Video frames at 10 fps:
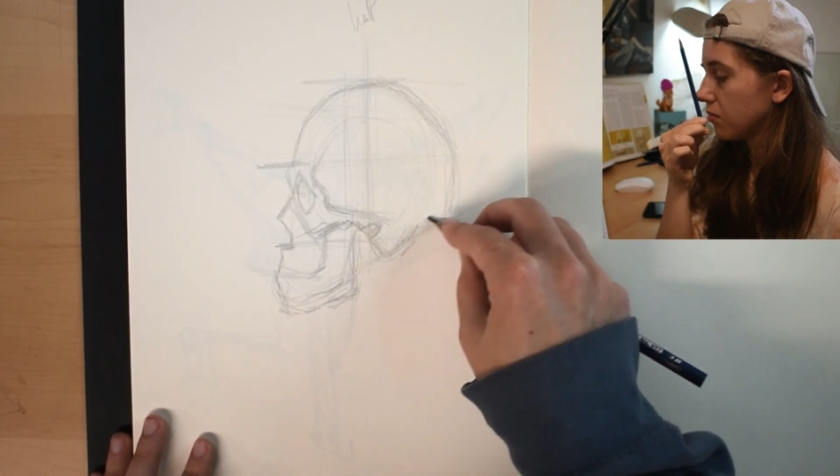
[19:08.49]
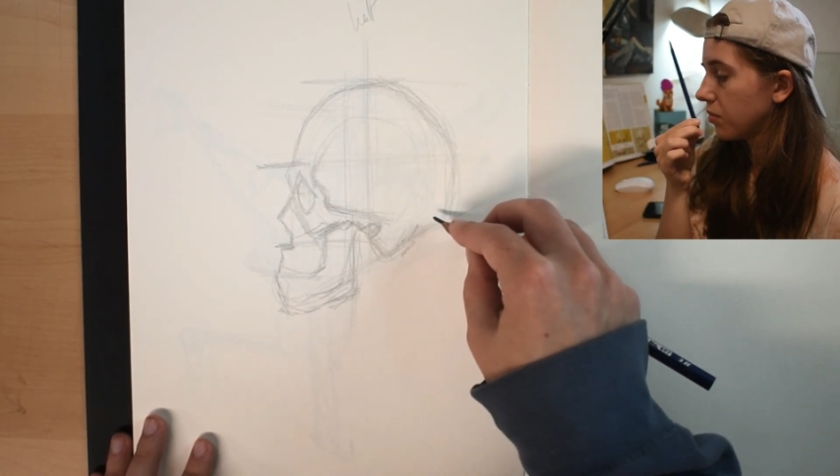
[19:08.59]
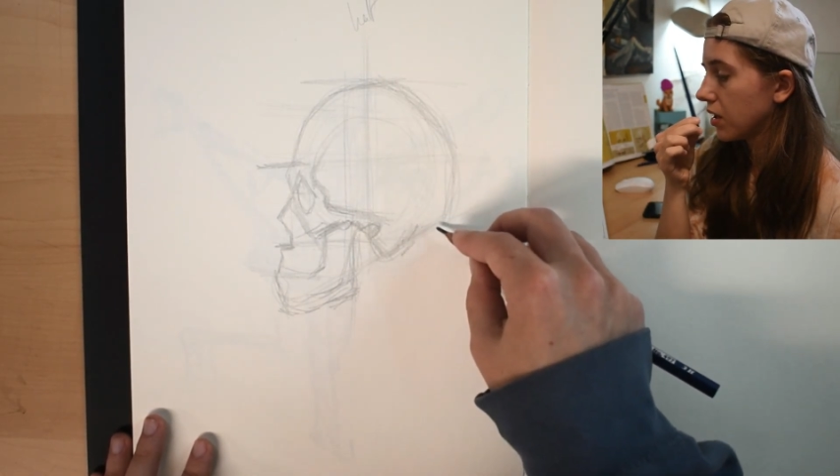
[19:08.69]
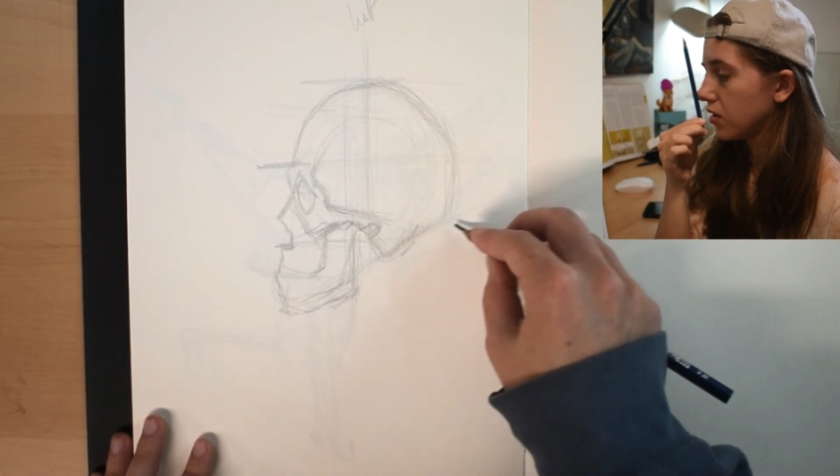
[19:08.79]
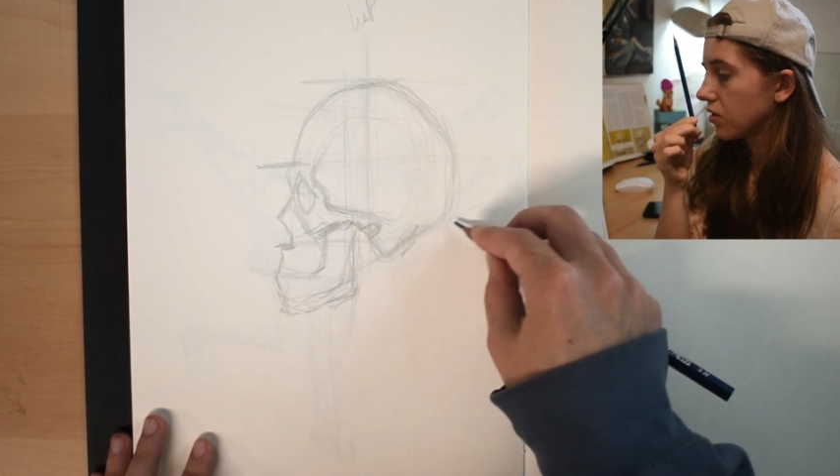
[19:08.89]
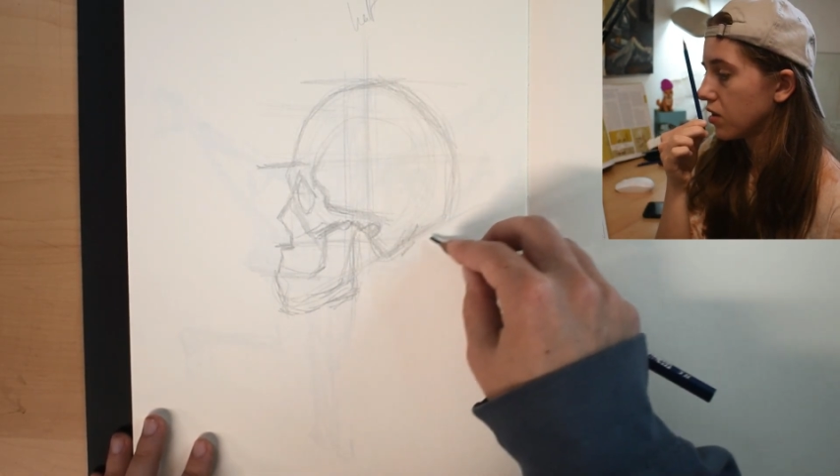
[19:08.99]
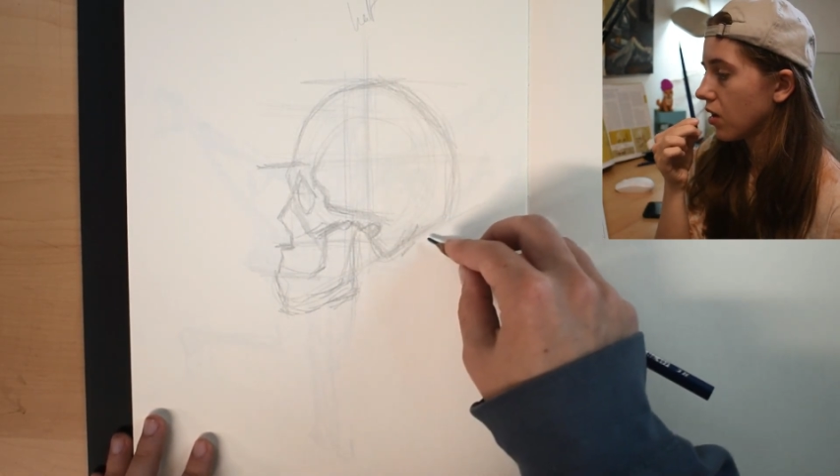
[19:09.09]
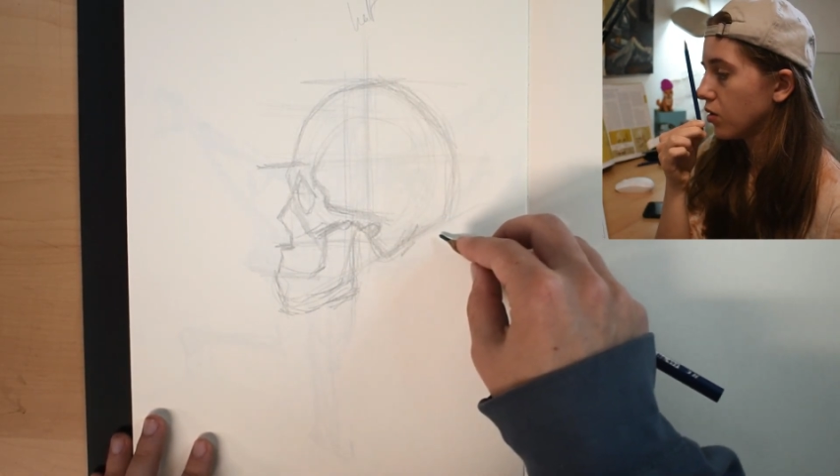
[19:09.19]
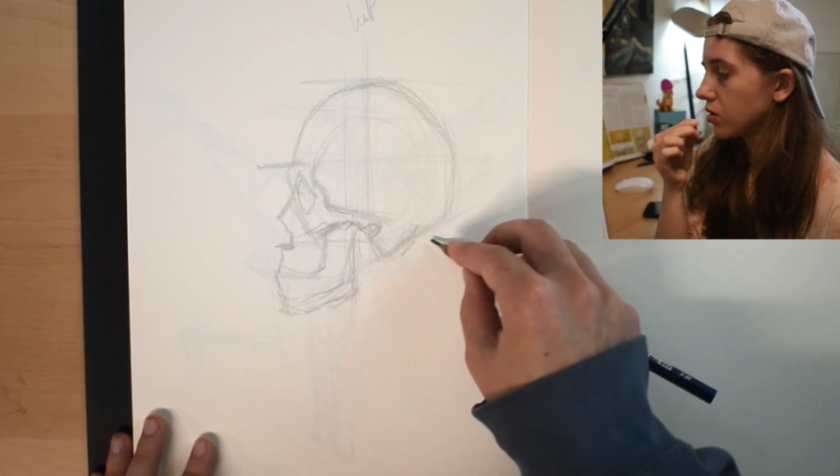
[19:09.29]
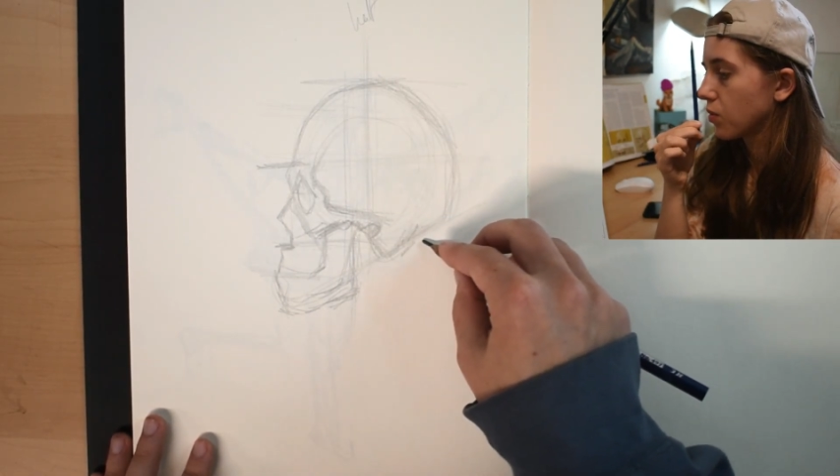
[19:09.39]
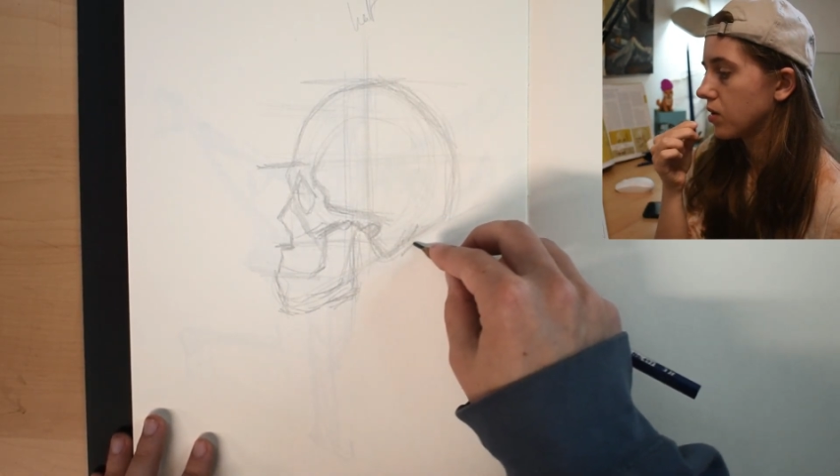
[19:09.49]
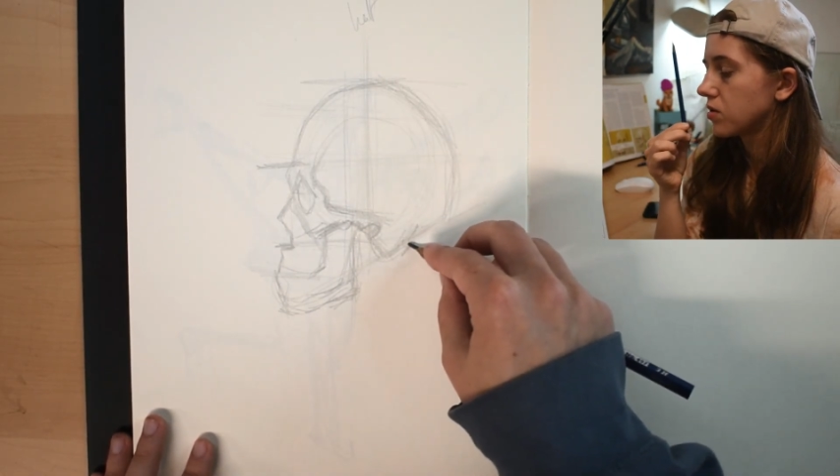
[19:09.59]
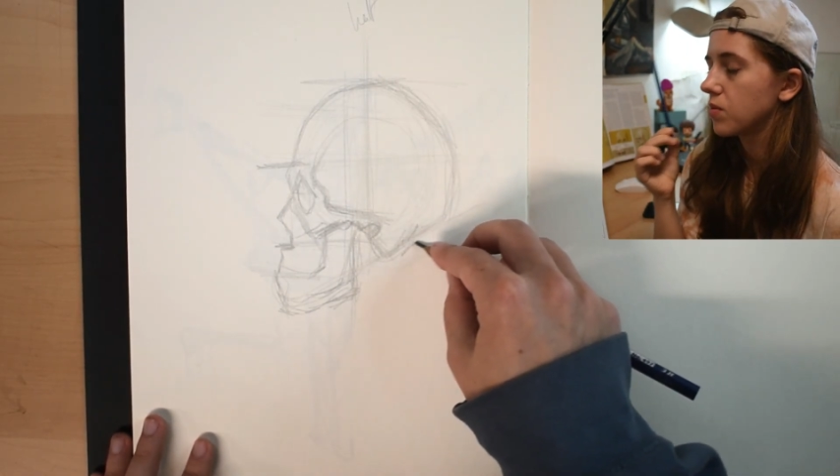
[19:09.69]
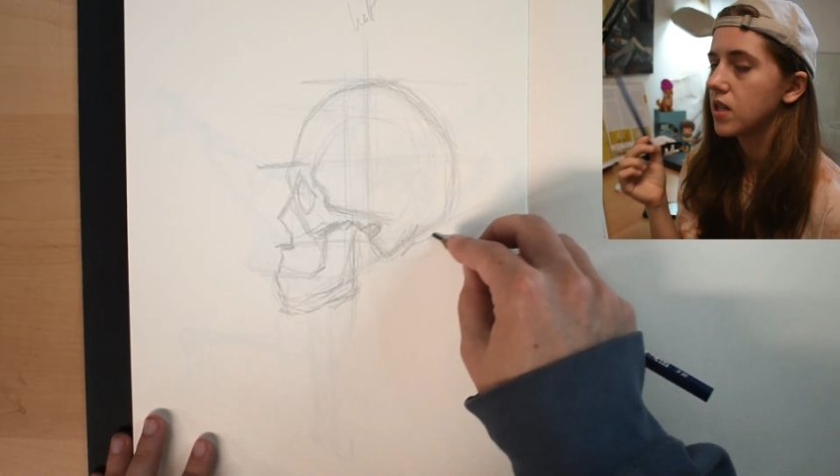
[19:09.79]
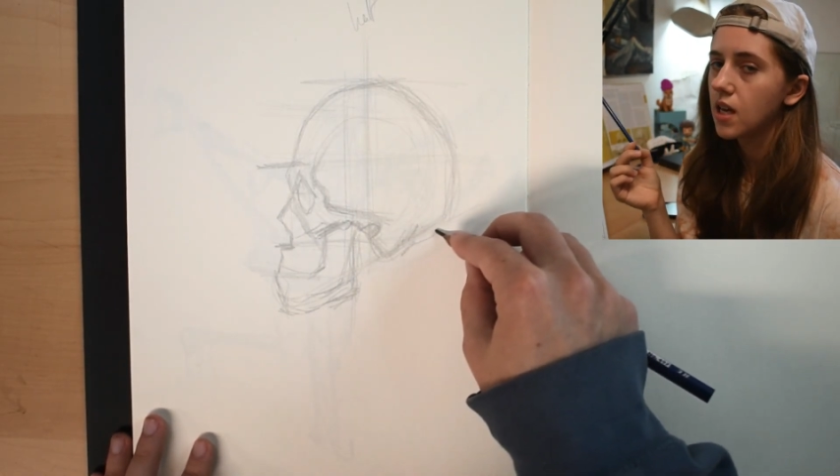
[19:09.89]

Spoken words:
but your nose, once we